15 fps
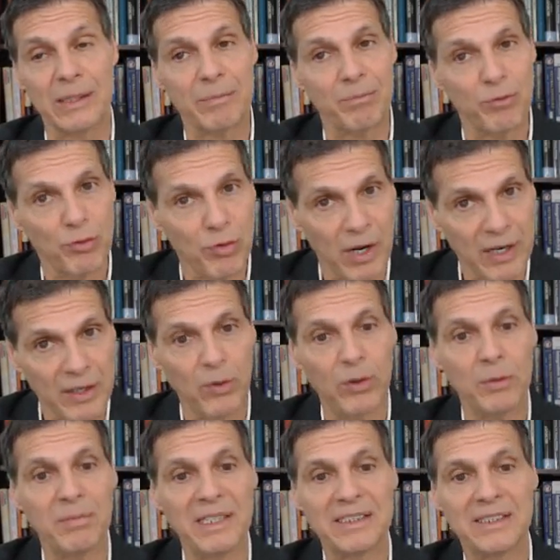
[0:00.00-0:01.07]
I try to
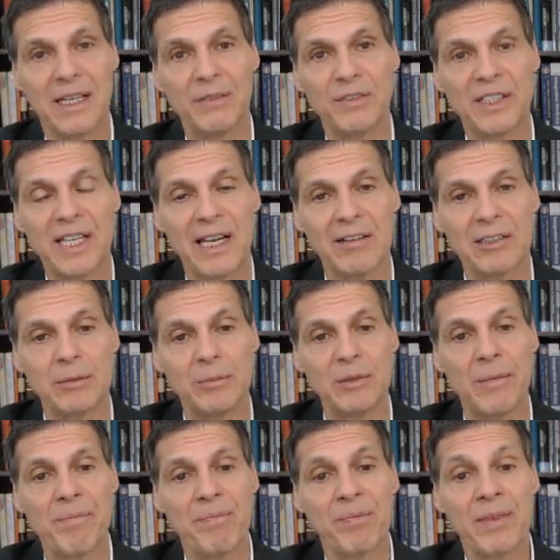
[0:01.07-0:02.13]
hold myself
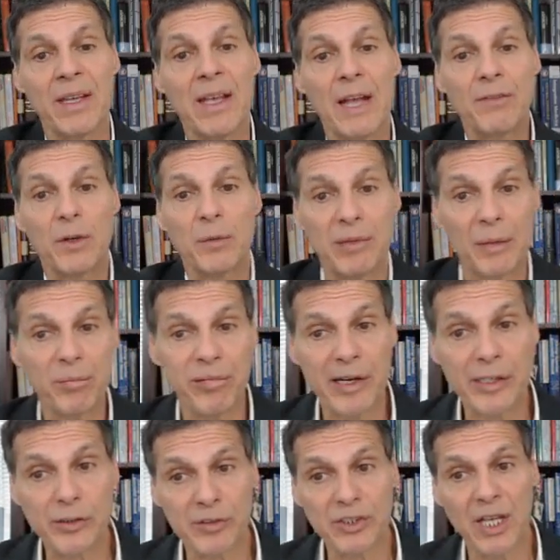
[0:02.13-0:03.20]
accountable. If your blood
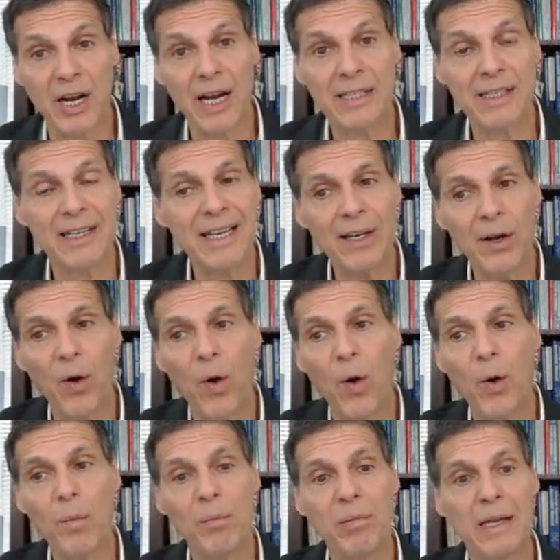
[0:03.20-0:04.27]
pressure is high, then get a
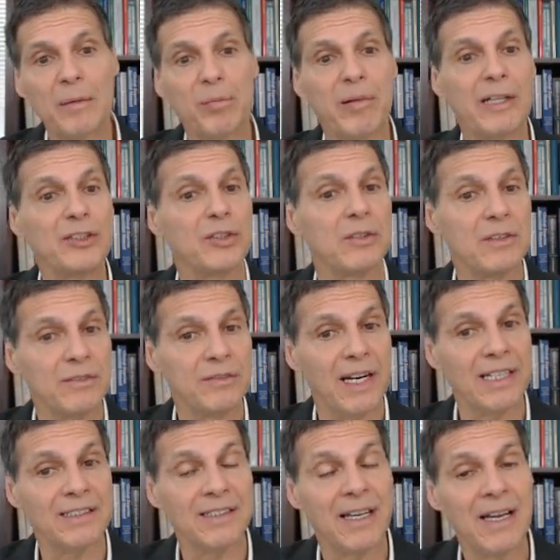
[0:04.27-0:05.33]
home blood pressure
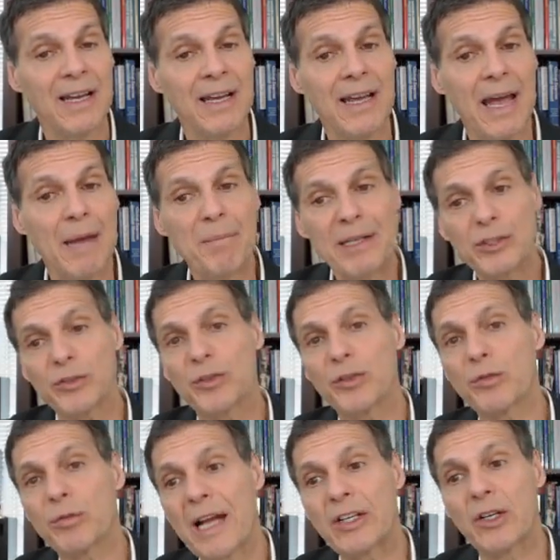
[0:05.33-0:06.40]
device and measure and
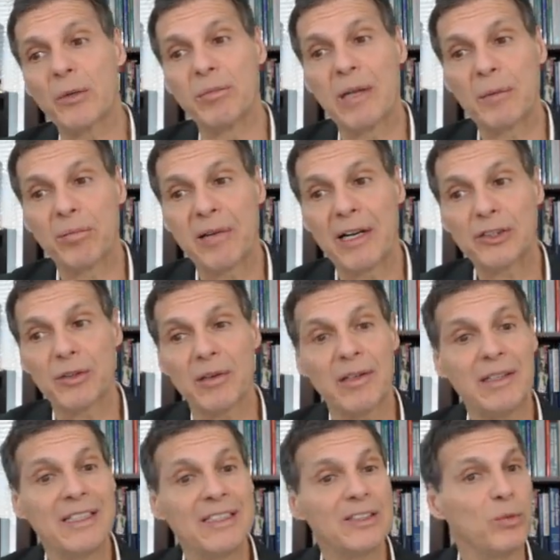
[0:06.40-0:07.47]
track your blood pressure at
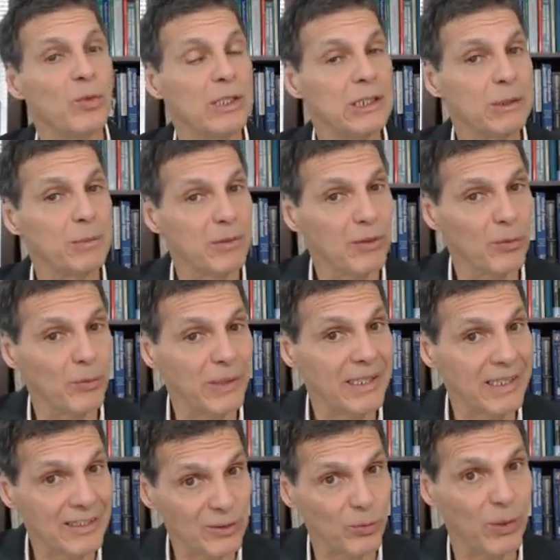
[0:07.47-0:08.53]
least once per
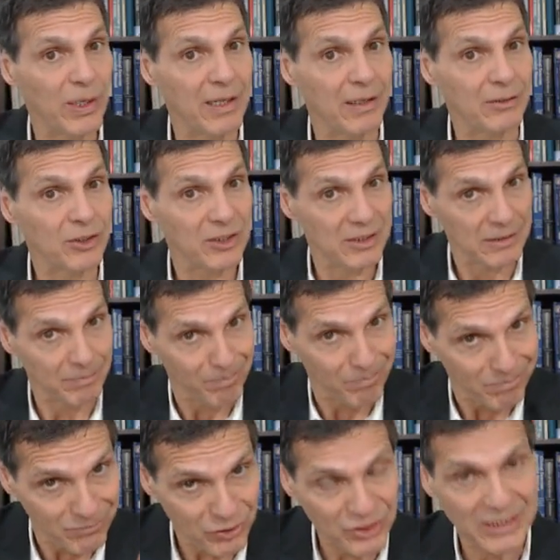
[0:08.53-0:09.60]
week as well, just to
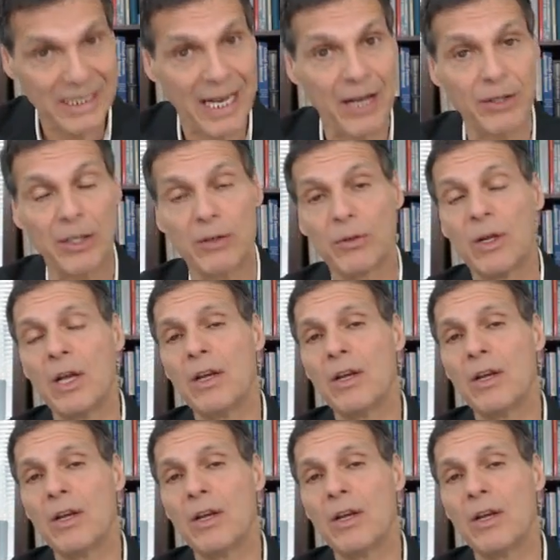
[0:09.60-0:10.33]
see how your